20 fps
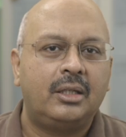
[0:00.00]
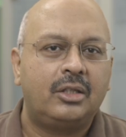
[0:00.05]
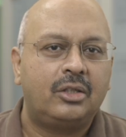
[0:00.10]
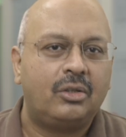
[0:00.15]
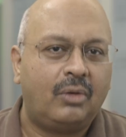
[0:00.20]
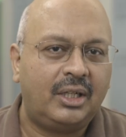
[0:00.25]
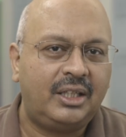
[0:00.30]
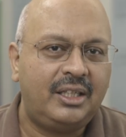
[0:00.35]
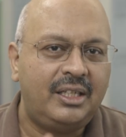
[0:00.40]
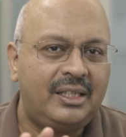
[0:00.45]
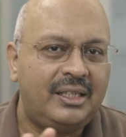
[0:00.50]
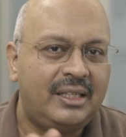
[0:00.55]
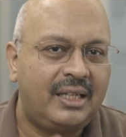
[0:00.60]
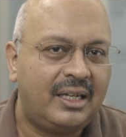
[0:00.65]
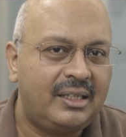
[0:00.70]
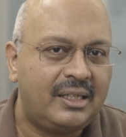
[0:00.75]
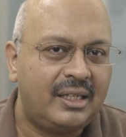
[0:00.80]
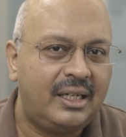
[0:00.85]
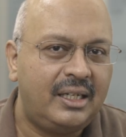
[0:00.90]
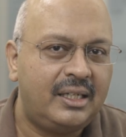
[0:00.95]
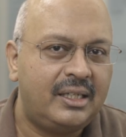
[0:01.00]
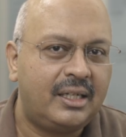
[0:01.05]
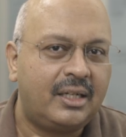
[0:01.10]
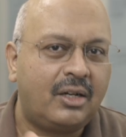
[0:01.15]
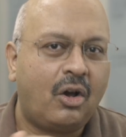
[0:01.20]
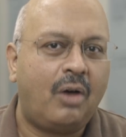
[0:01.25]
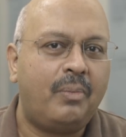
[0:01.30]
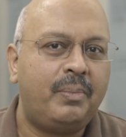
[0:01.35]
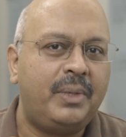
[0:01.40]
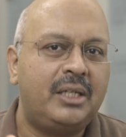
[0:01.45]
So what this does is it
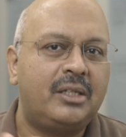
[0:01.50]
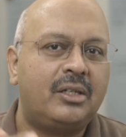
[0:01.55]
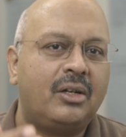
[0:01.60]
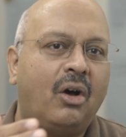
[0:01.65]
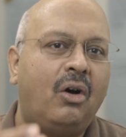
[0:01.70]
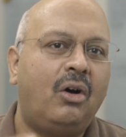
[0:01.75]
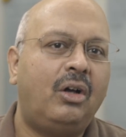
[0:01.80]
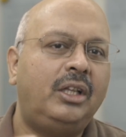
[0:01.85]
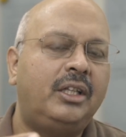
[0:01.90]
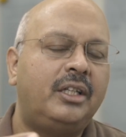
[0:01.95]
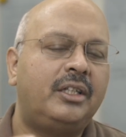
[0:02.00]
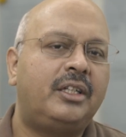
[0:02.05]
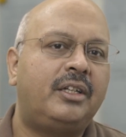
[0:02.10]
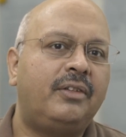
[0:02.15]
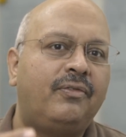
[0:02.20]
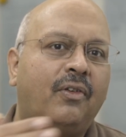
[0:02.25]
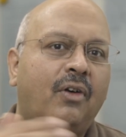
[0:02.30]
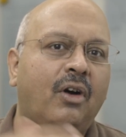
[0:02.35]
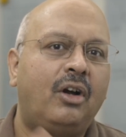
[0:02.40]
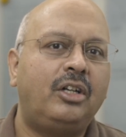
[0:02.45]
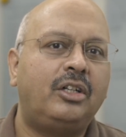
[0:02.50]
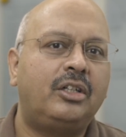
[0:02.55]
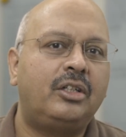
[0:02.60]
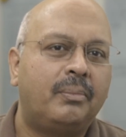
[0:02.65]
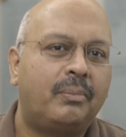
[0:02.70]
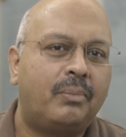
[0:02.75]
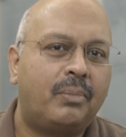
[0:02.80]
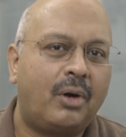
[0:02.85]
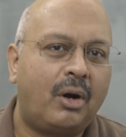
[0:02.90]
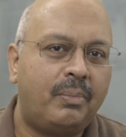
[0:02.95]
copies all the default
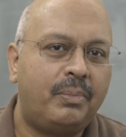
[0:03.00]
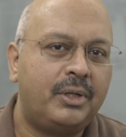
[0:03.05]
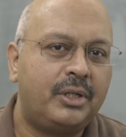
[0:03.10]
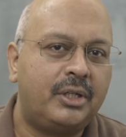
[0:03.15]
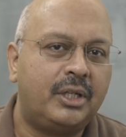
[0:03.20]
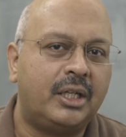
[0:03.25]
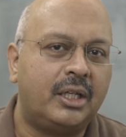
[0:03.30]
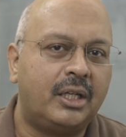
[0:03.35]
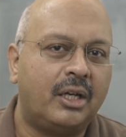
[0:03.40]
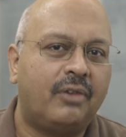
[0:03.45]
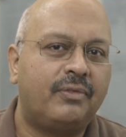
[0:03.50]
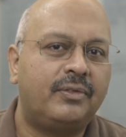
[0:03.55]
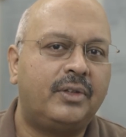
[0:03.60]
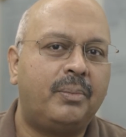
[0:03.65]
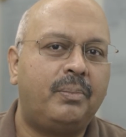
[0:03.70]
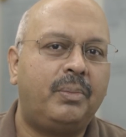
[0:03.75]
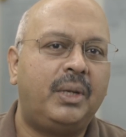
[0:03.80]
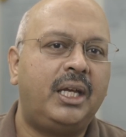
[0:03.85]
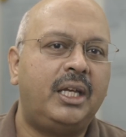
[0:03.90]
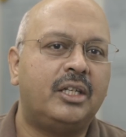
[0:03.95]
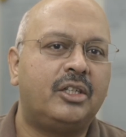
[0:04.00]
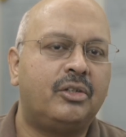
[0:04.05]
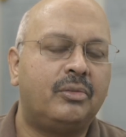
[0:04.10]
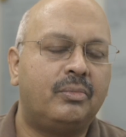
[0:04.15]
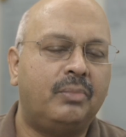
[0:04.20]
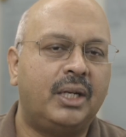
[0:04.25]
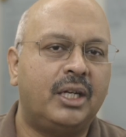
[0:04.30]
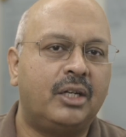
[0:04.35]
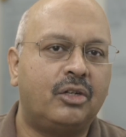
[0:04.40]
property of the page being